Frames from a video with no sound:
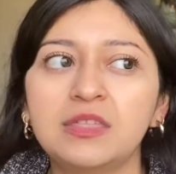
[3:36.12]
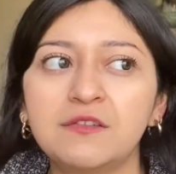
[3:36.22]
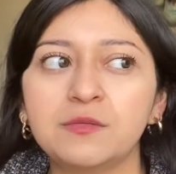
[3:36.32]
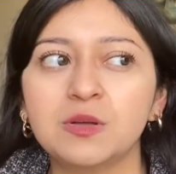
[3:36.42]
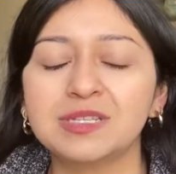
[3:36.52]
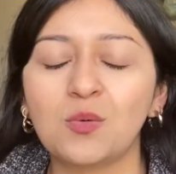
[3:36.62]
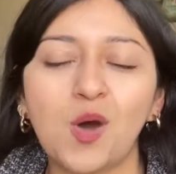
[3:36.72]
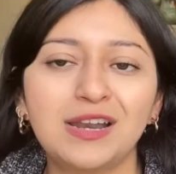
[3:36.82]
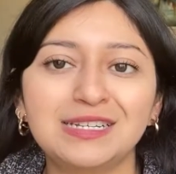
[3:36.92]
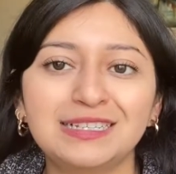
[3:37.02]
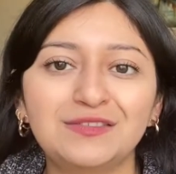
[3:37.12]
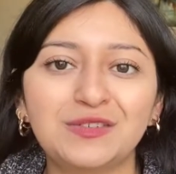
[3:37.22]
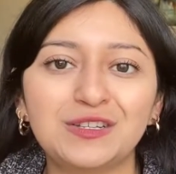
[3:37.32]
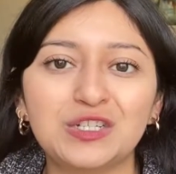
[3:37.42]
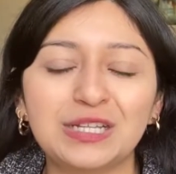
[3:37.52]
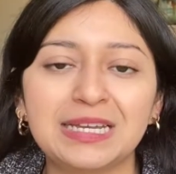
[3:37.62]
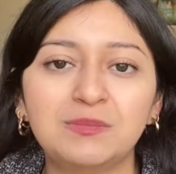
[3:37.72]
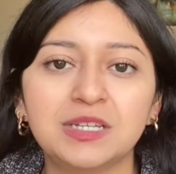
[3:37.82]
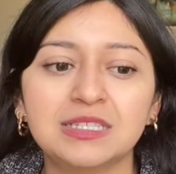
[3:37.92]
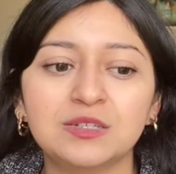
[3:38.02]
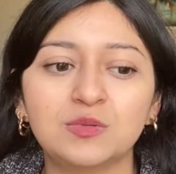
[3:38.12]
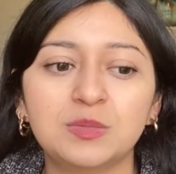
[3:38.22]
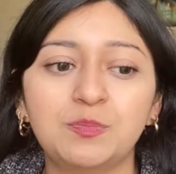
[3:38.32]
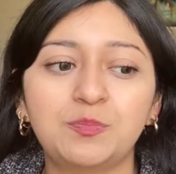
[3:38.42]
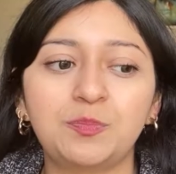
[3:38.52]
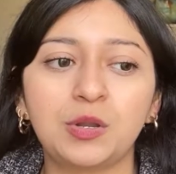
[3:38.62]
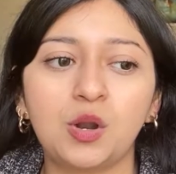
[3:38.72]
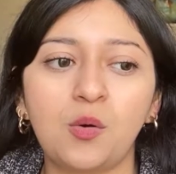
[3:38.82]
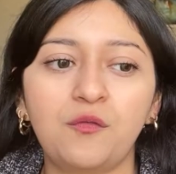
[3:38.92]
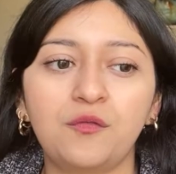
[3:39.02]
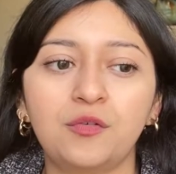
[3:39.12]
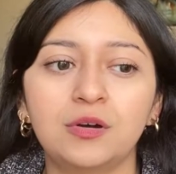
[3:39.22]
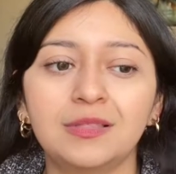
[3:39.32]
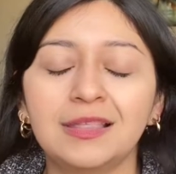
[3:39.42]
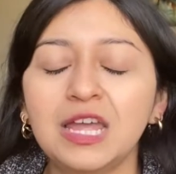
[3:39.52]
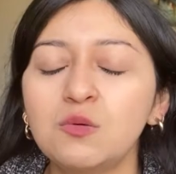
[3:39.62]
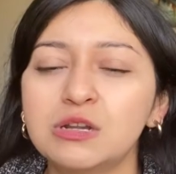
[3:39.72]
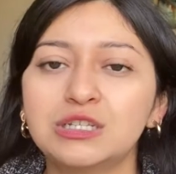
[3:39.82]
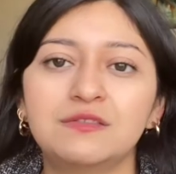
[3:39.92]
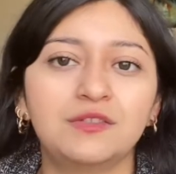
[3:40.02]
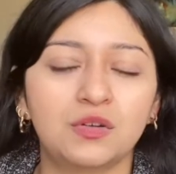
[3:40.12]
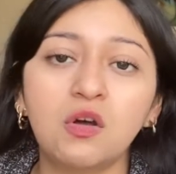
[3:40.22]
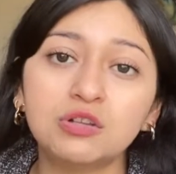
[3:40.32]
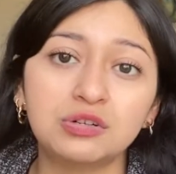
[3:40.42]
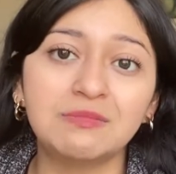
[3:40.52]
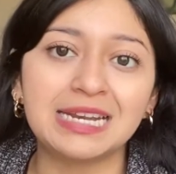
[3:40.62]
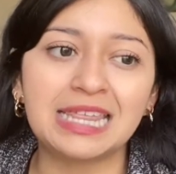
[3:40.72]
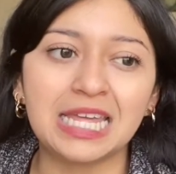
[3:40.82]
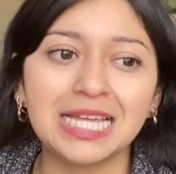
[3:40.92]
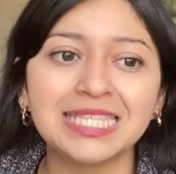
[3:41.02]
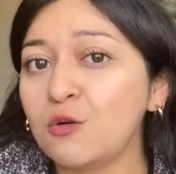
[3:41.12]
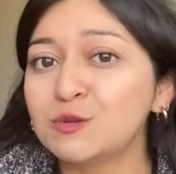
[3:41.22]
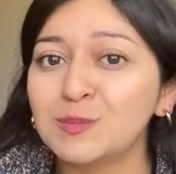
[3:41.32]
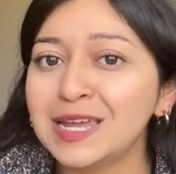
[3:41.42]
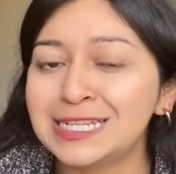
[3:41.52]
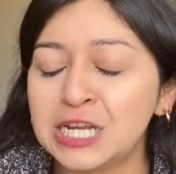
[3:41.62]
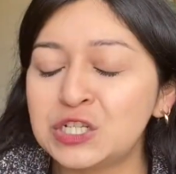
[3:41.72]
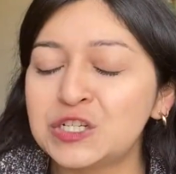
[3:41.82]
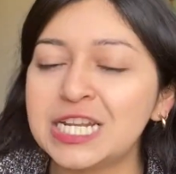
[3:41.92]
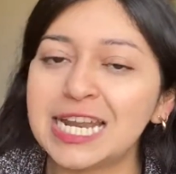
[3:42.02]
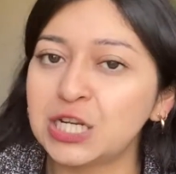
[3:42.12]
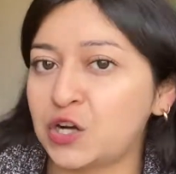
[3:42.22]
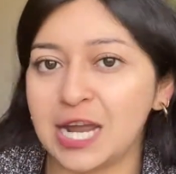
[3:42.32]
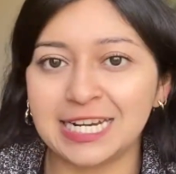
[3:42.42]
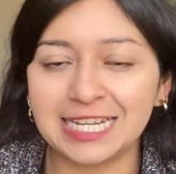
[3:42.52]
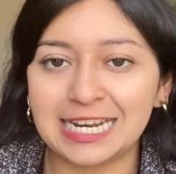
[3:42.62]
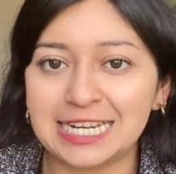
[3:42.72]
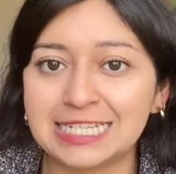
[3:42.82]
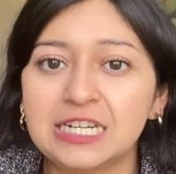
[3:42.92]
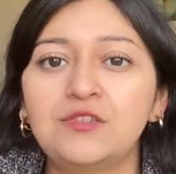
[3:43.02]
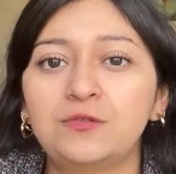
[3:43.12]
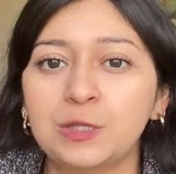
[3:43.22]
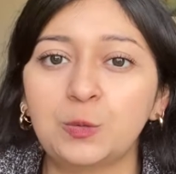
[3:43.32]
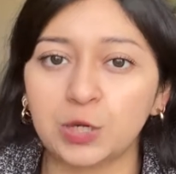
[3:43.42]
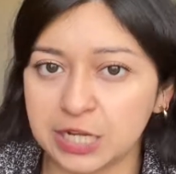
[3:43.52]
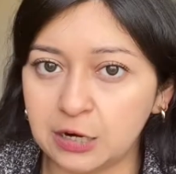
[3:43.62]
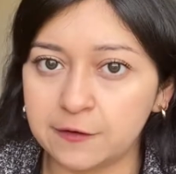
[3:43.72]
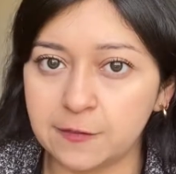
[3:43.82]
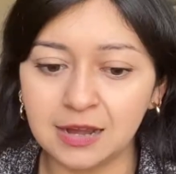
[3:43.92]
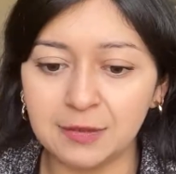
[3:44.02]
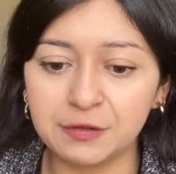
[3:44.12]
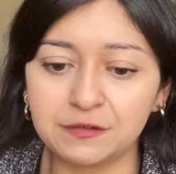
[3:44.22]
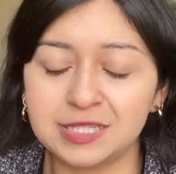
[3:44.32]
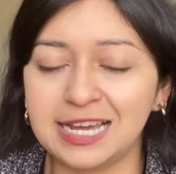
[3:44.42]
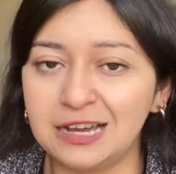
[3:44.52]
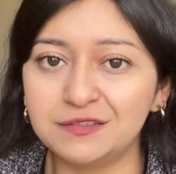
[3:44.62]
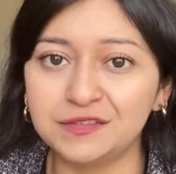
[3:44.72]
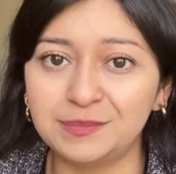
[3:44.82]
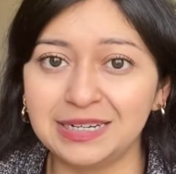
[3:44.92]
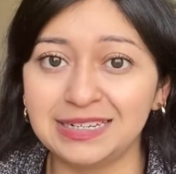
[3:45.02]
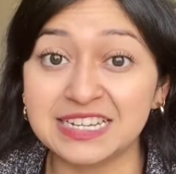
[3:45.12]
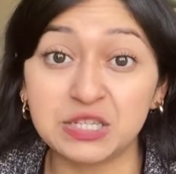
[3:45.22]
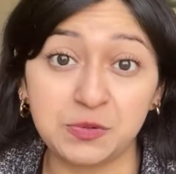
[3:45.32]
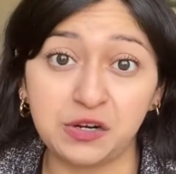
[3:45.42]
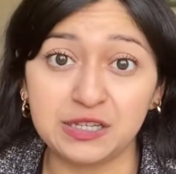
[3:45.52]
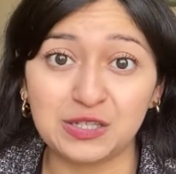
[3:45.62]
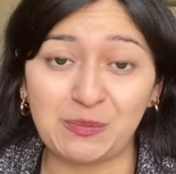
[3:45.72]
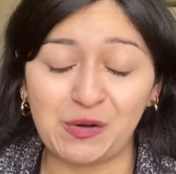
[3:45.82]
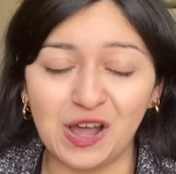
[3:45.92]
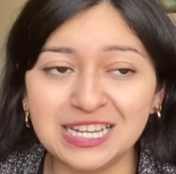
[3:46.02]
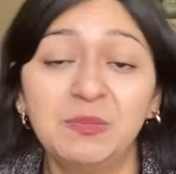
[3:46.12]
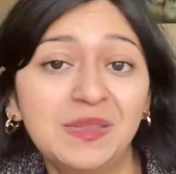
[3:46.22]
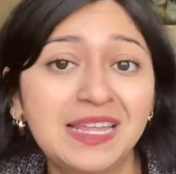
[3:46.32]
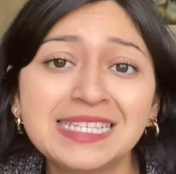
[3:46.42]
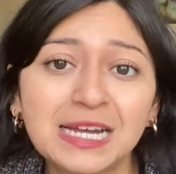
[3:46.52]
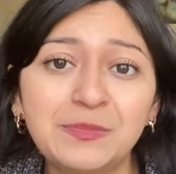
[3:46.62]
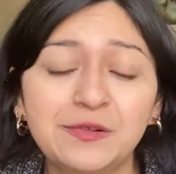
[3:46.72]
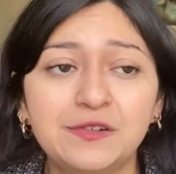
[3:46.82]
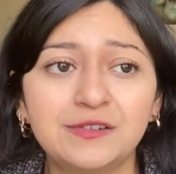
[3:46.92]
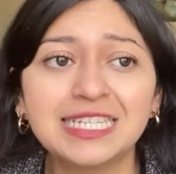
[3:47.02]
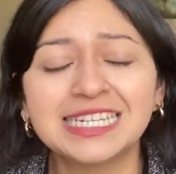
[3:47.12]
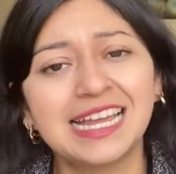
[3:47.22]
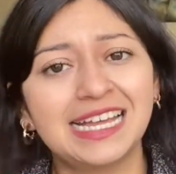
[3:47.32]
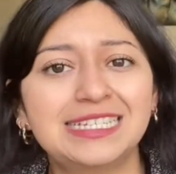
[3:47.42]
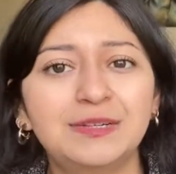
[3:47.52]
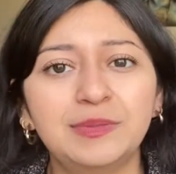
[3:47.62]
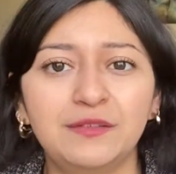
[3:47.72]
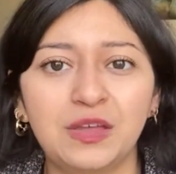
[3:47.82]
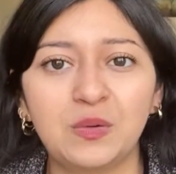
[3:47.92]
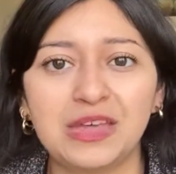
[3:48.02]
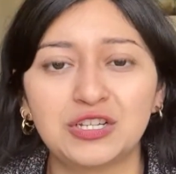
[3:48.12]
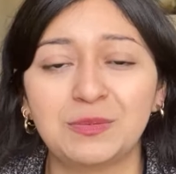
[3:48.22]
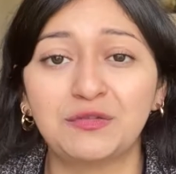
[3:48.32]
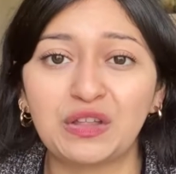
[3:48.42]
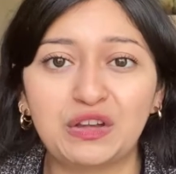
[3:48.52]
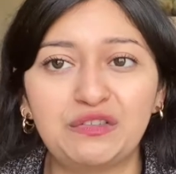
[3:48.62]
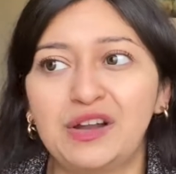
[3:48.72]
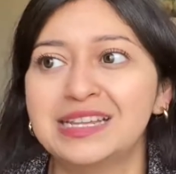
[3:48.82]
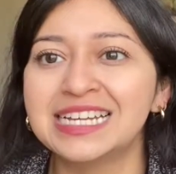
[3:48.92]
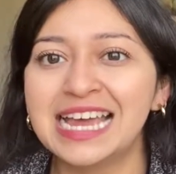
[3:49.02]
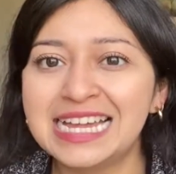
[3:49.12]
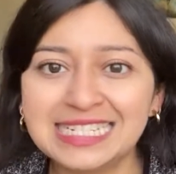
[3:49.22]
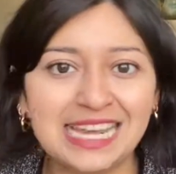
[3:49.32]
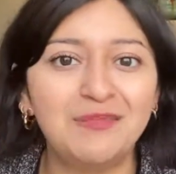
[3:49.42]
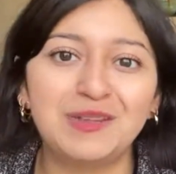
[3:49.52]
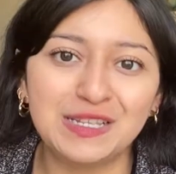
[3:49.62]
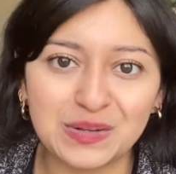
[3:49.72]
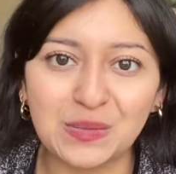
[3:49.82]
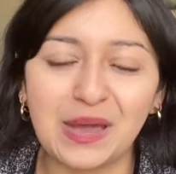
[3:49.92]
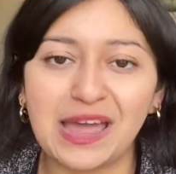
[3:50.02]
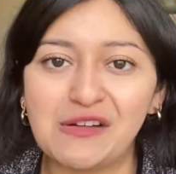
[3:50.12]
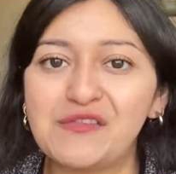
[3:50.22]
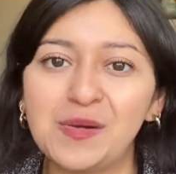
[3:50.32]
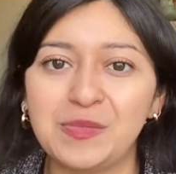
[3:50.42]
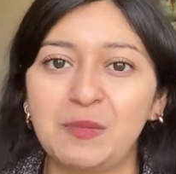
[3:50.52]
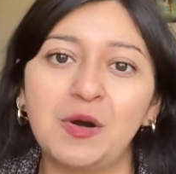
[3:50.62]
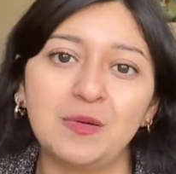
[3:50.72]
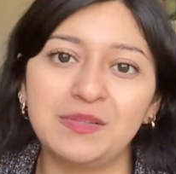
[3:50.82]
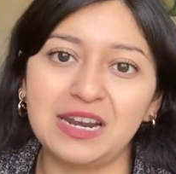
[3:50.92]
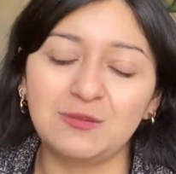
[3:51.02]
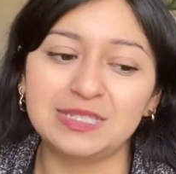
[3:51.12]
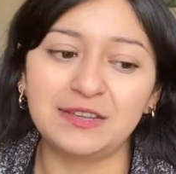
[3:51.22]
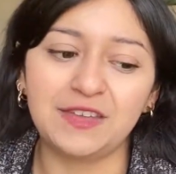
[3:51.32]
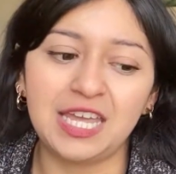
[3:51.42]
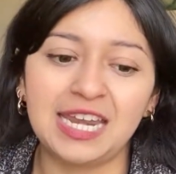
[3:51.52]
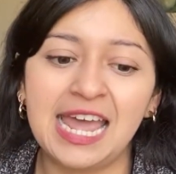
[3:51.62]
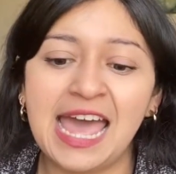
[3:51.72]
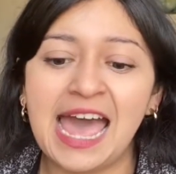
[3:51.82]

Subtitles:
for me was I wanted to live with a Chilean because it was, for the language and for the culture and many things. It was my intention, and I tried it, and it didn't really work out for me the first half of my experience abroad. But things happen for a reason. I ended up living with actually my really good friend 10 minutes away from the apartment that I was living in.